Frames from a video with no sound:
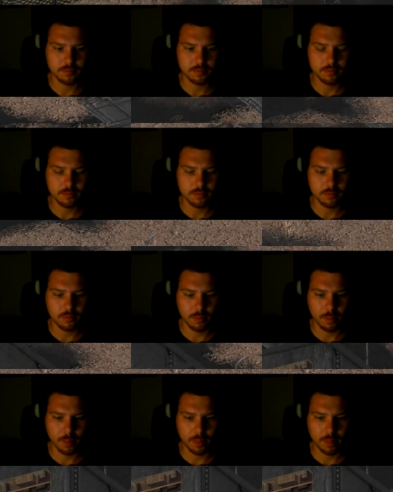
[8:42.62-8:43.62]

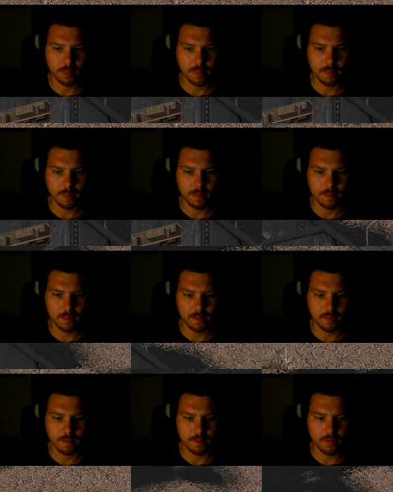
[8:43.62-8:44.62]

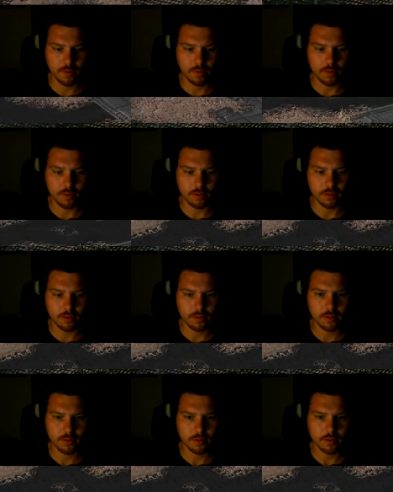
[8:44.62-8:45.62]

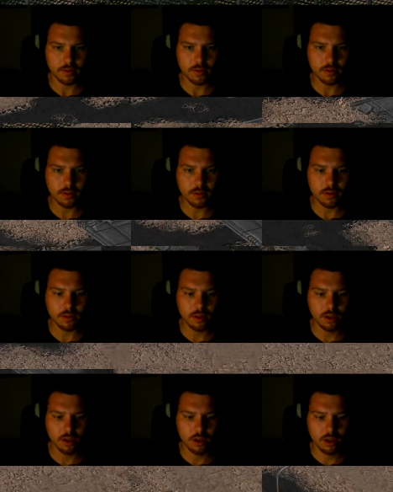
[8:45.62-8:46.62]

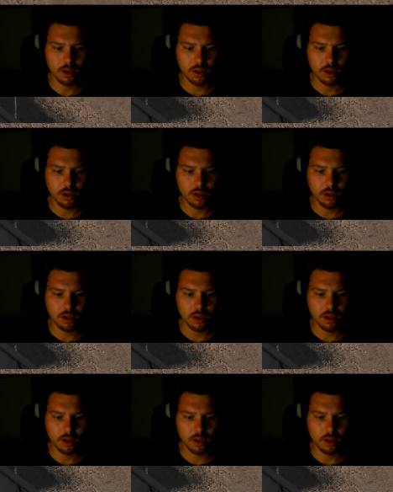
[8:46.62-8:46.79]
No one is speaking in this clip.